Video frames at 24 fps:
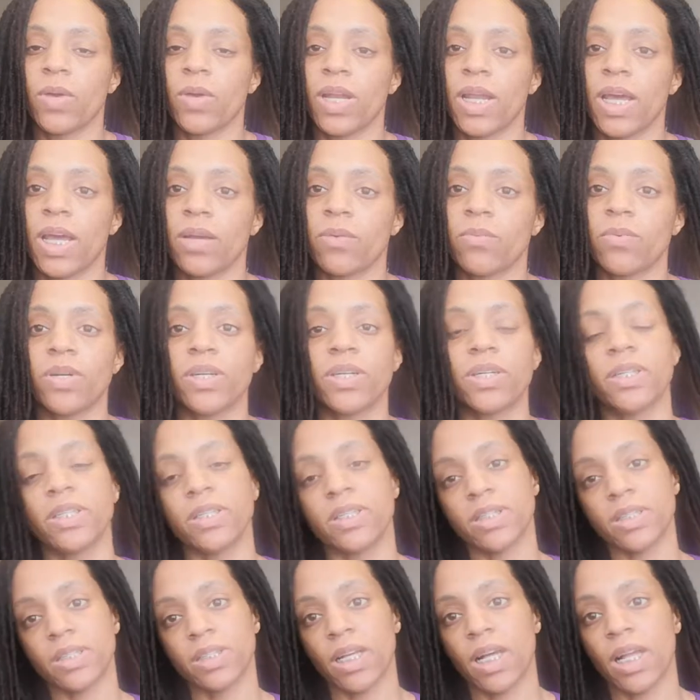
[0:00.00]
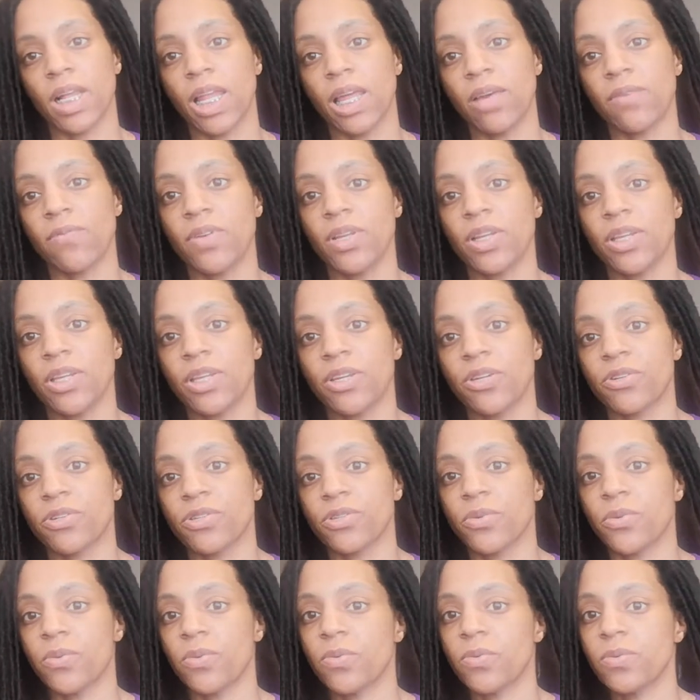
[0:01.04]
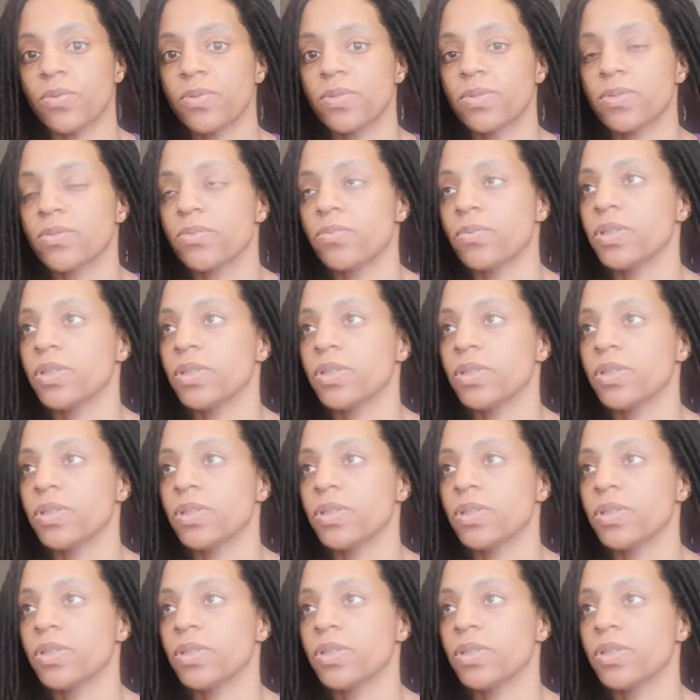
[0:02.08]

when I was 11 years old,